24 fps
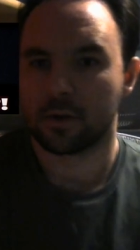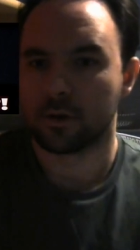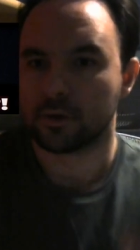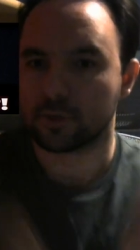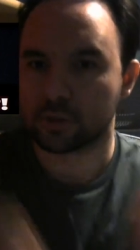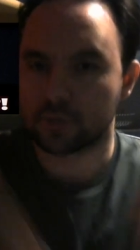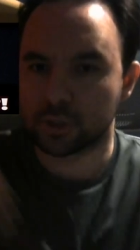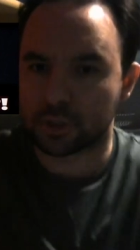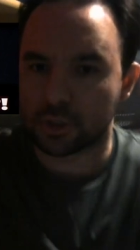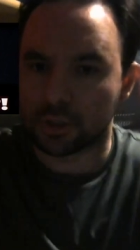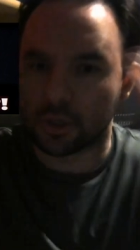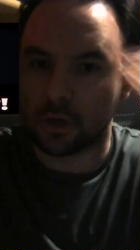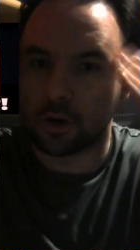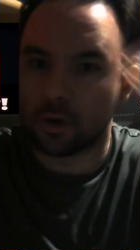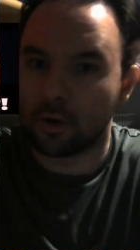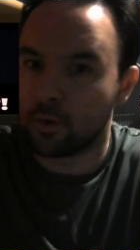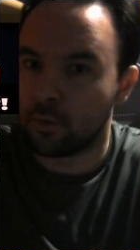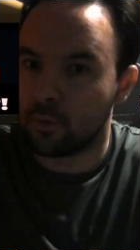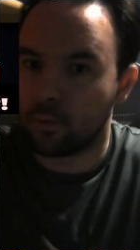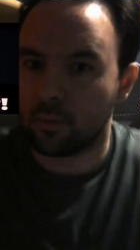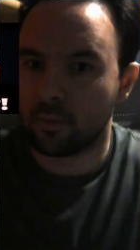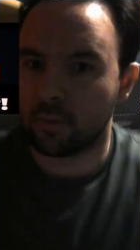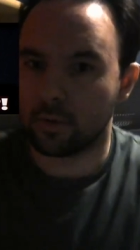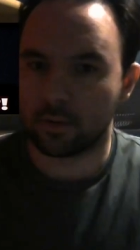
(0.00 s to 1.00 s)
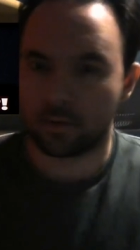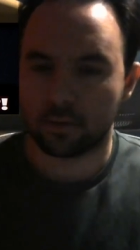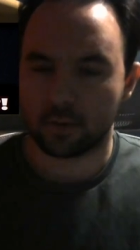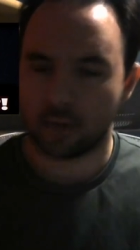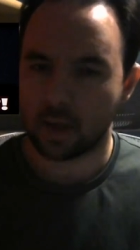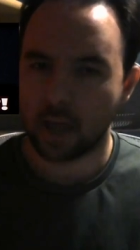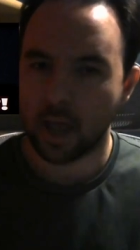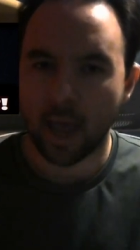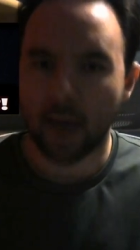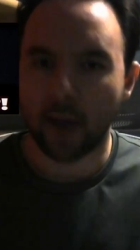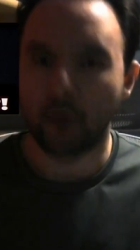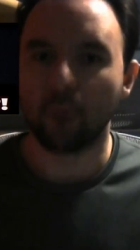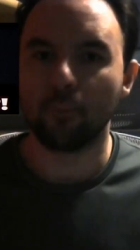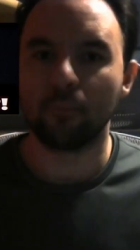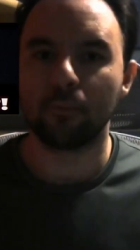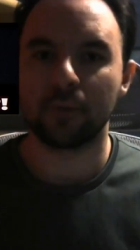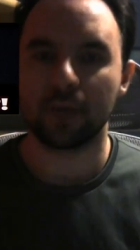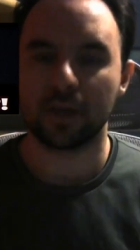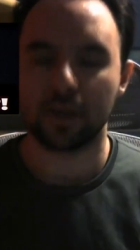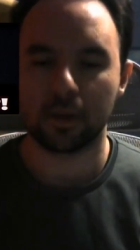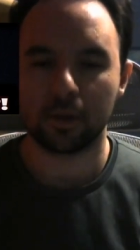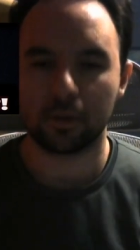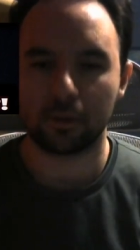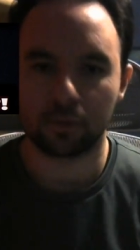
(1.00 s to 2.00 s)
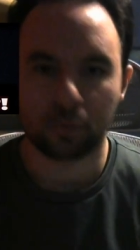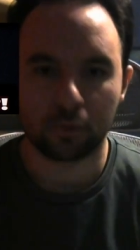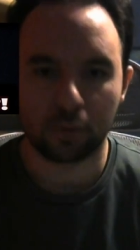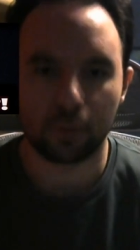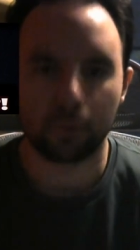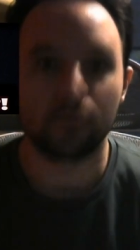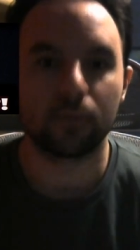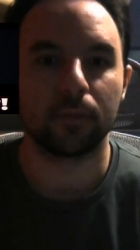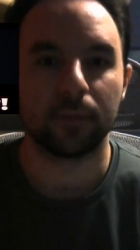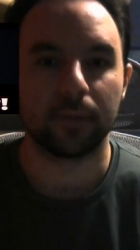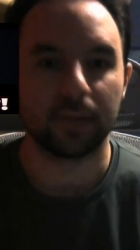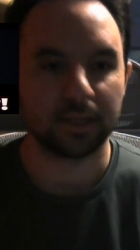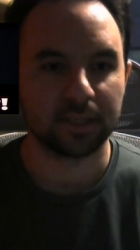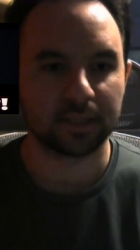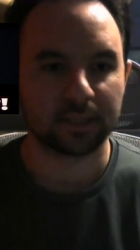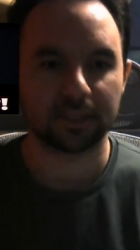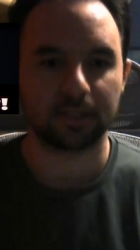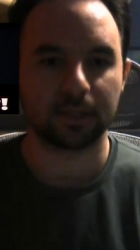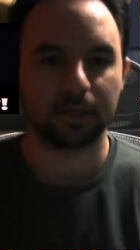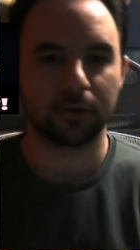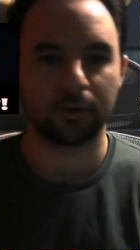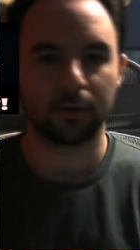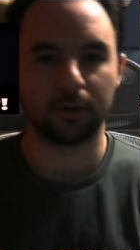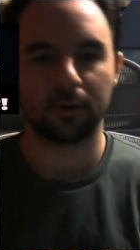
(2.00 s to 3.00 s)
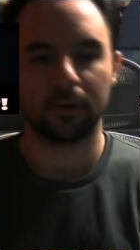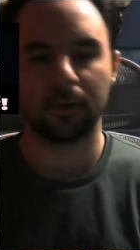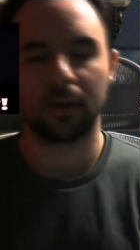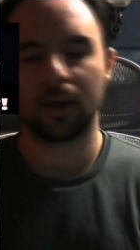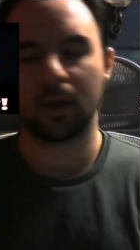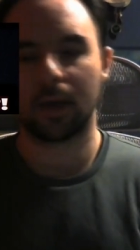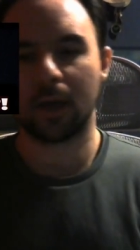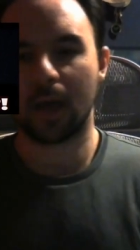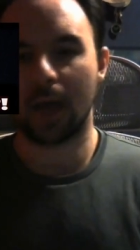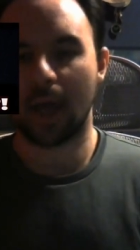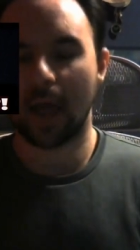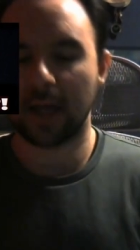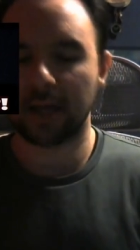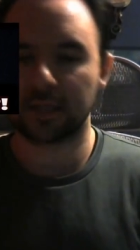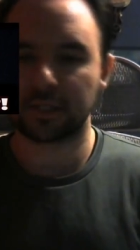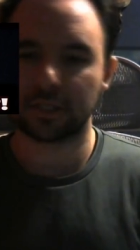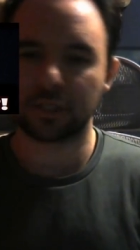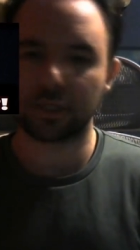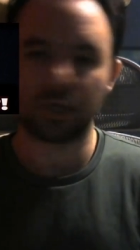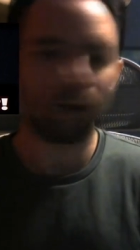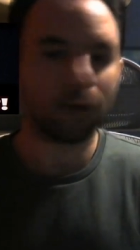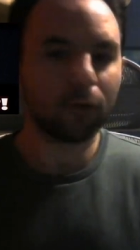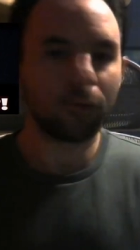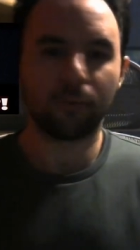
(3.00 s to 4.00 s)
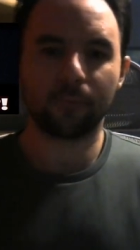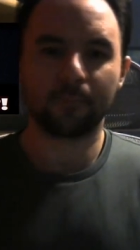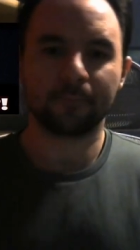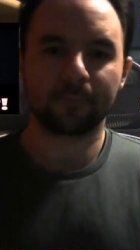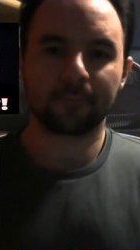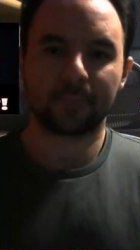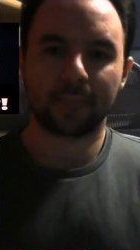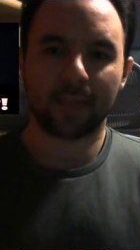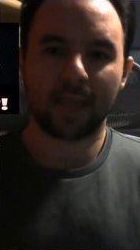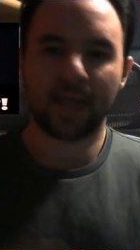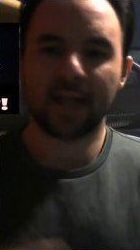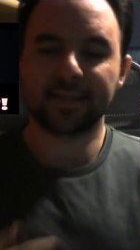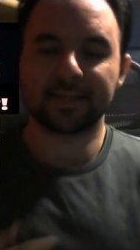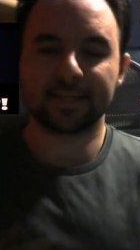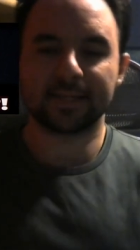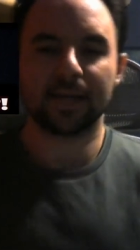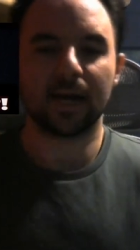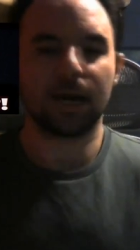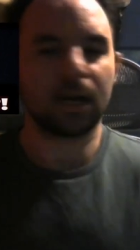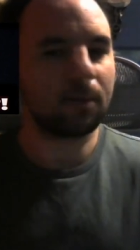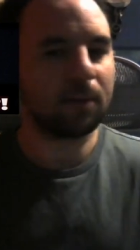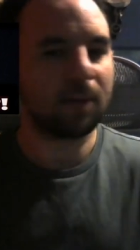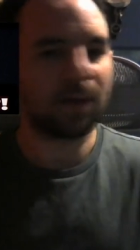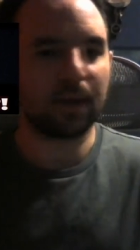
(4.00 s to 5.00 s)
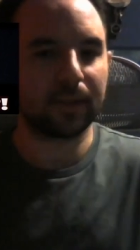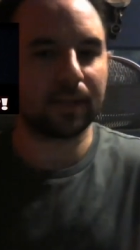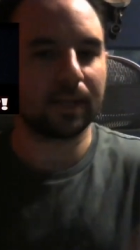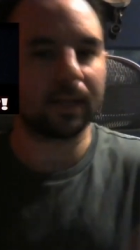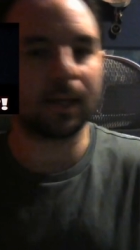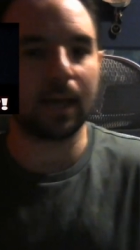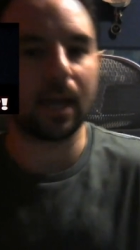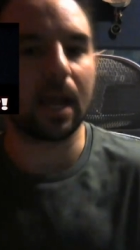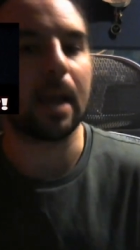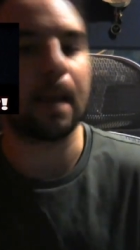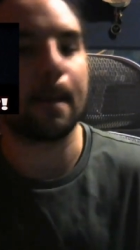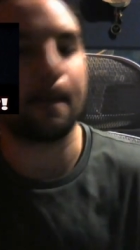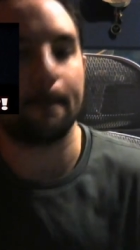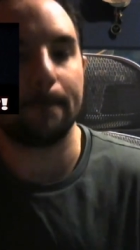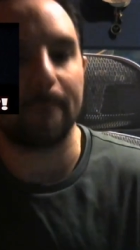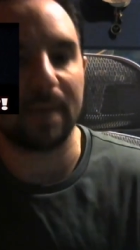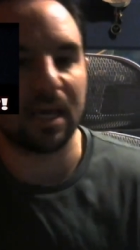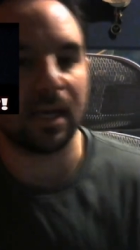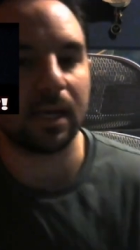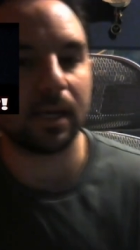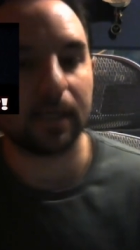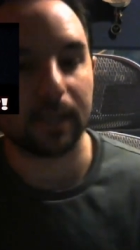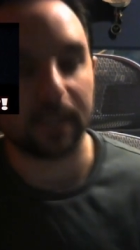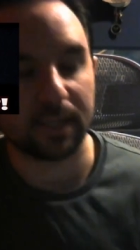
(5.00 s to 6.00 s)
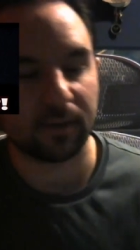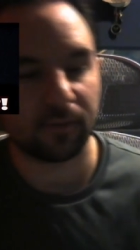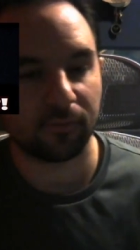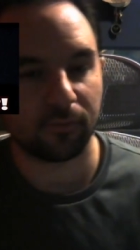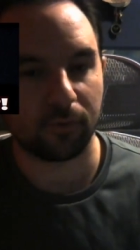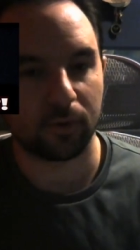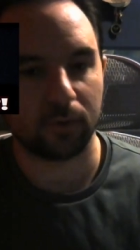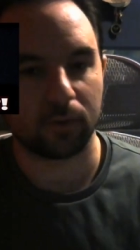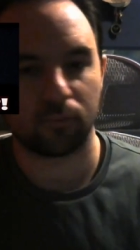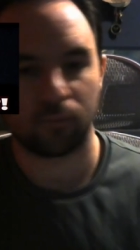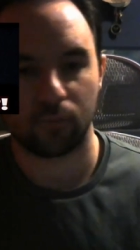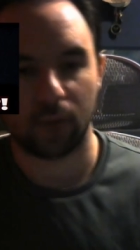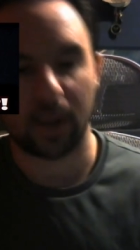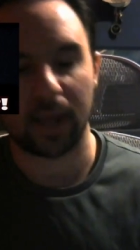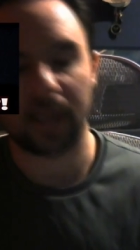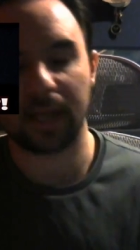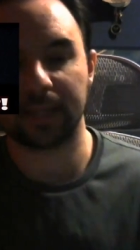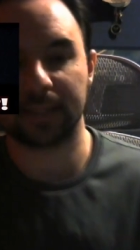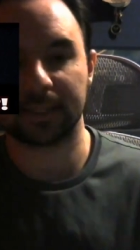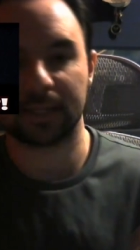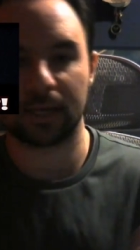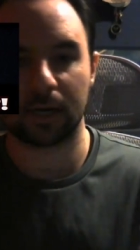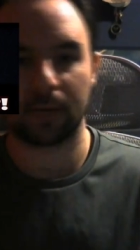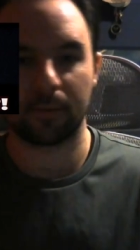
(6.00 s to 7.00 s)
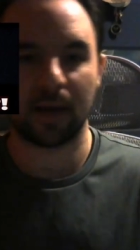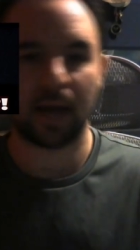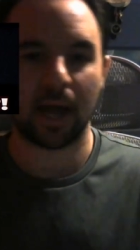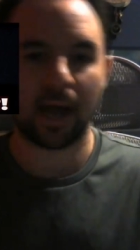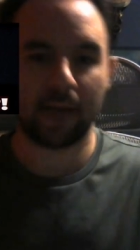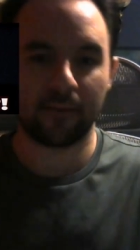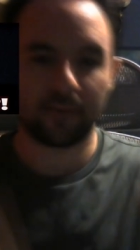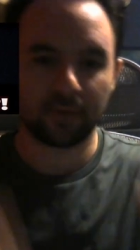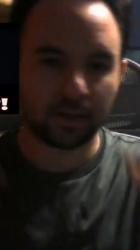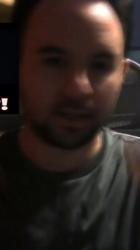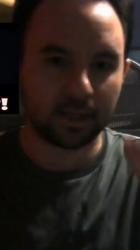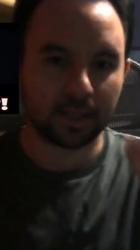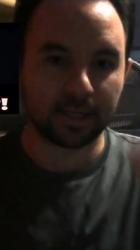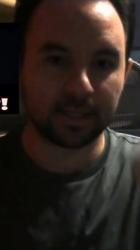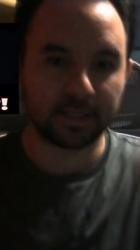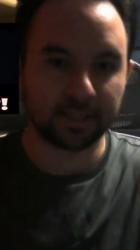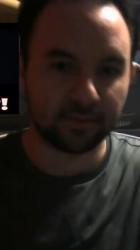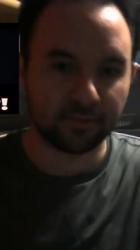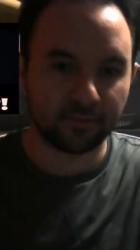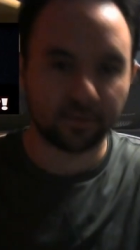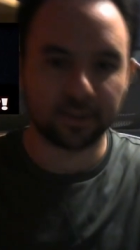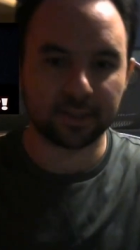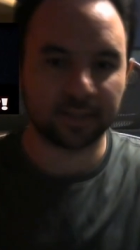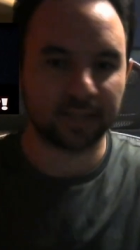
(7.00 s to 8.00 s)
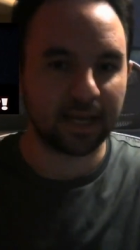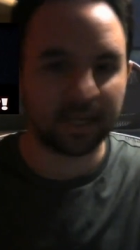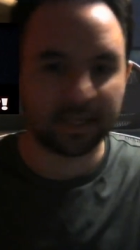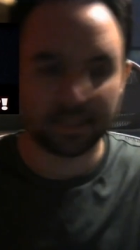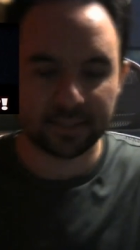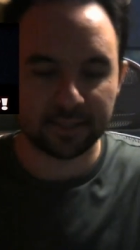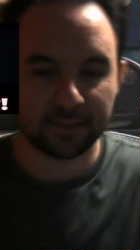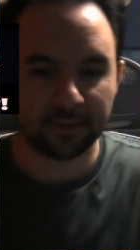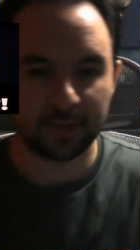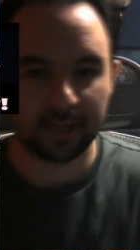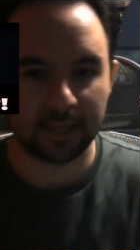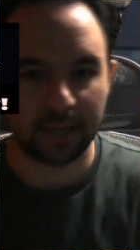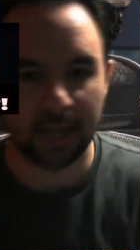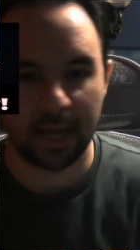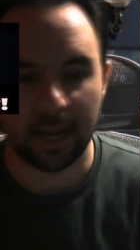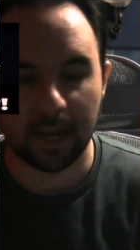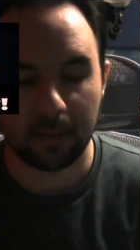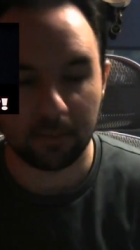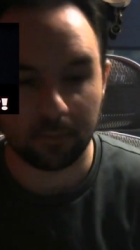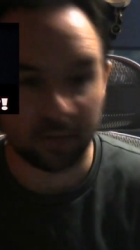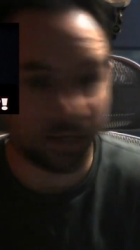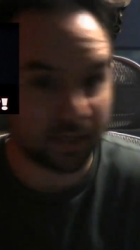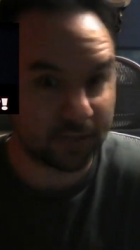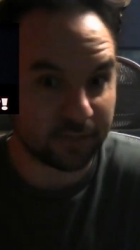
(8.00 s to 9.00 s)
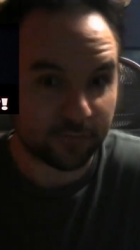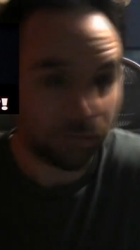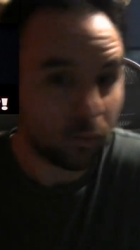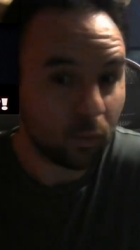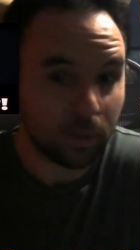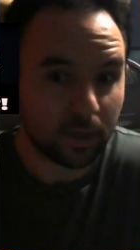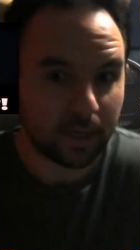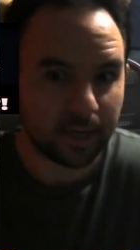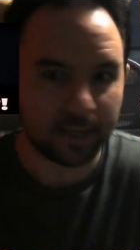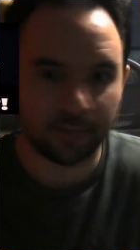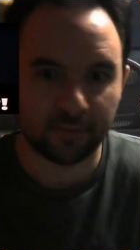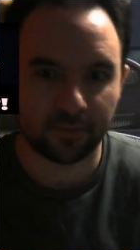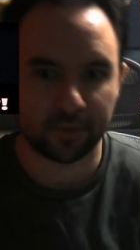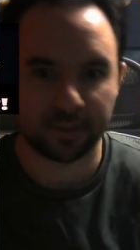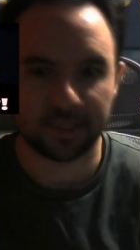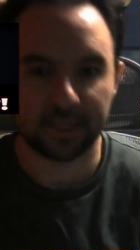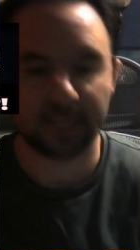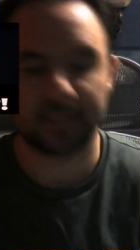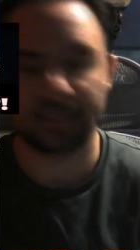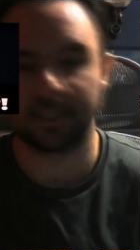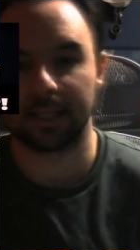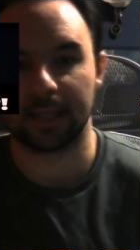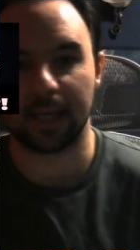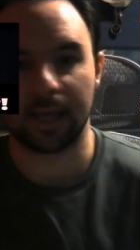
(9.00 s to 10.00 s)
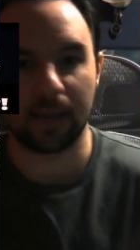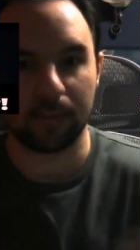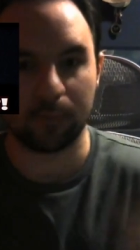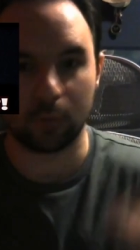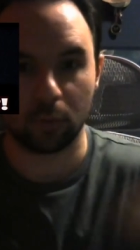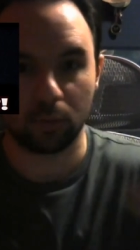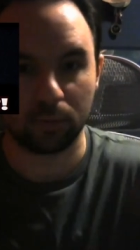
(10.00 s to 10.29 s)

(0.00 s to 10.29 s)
So help me learn this here. And so it's not about the game being different, right? It's not about having like a different taste of the game. Because if you want a different taste of the game, go